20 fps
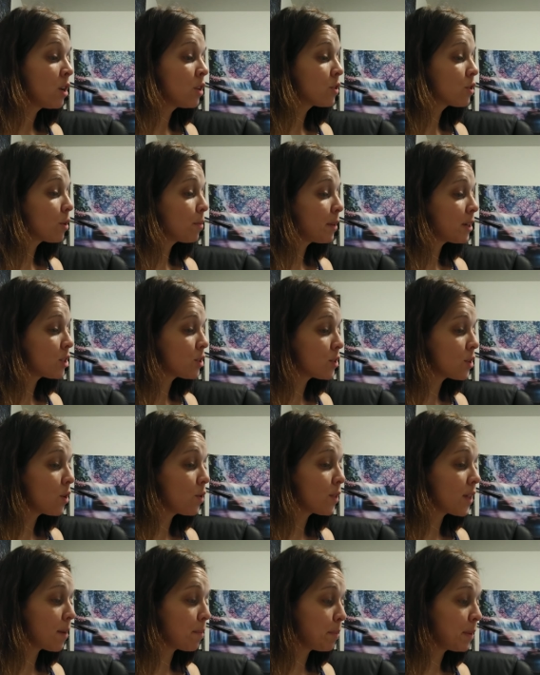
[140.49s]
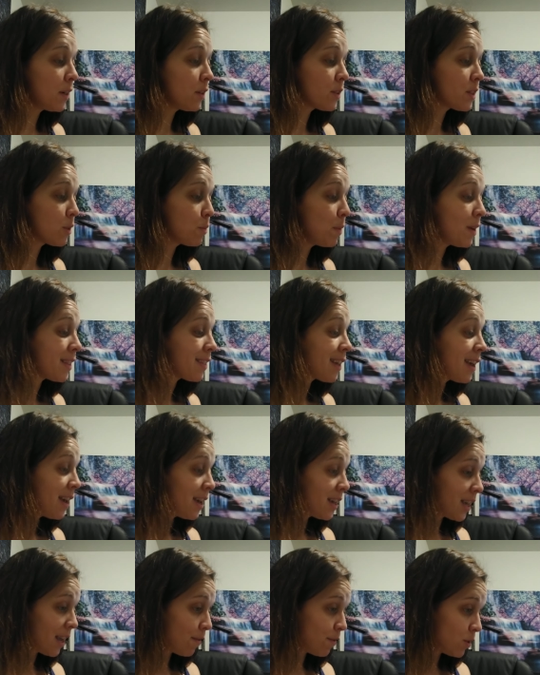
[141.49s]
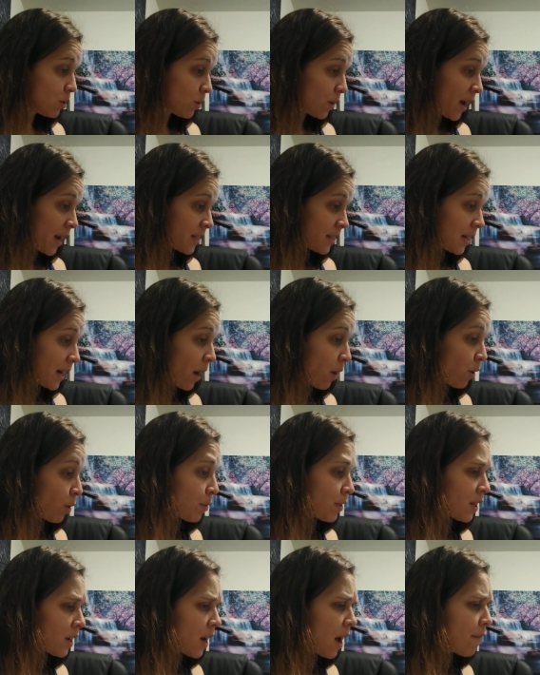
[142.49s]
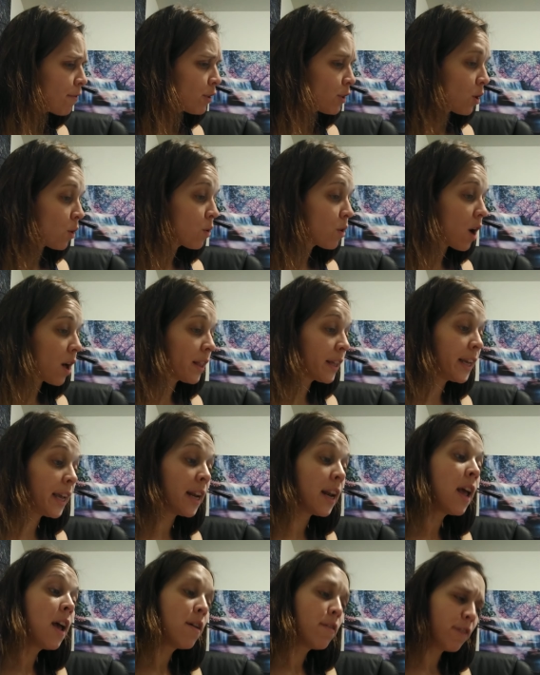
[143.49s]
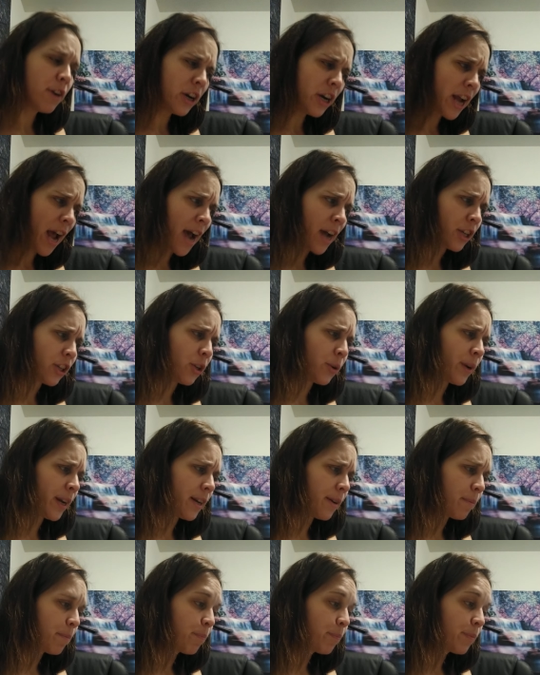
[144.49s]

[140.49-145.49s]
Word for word: so much so that Bedell Smith gave it to Eisenhower with a cover note calling it "very accurate."